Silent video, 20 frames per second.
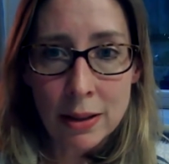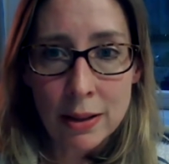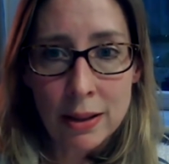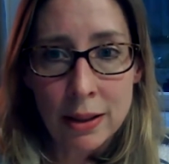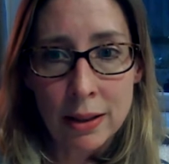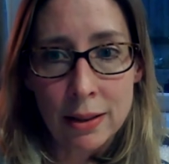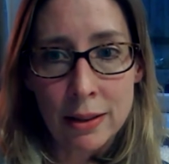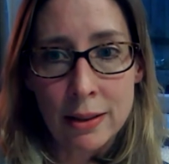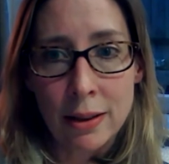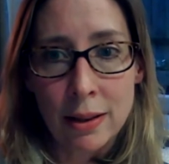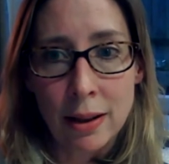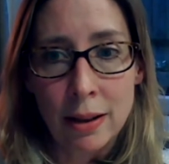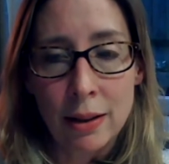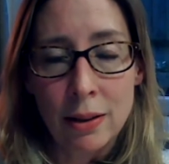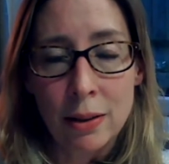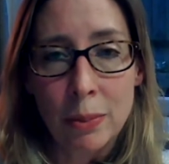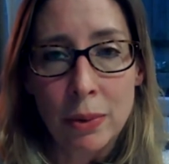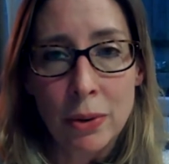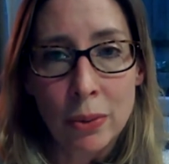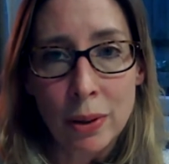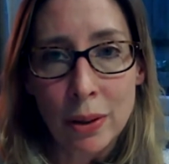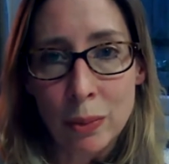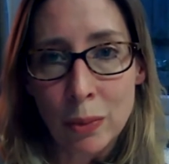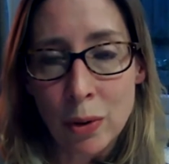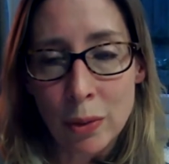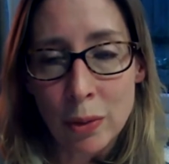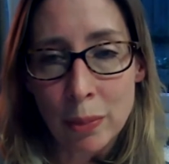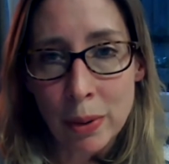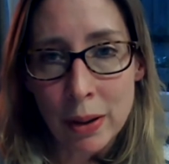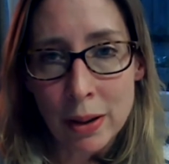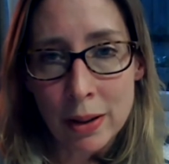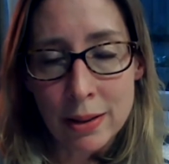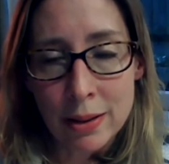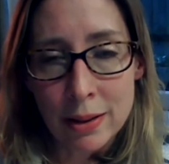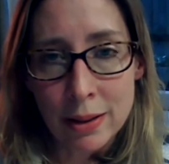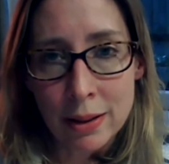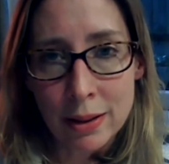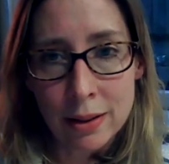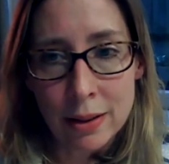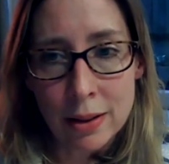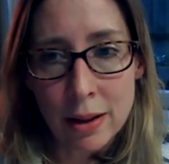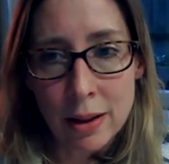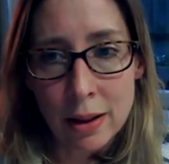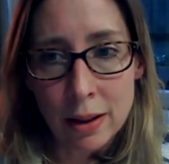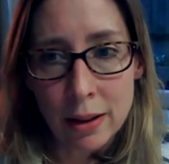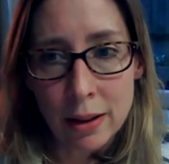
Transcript: in sight between one person and another.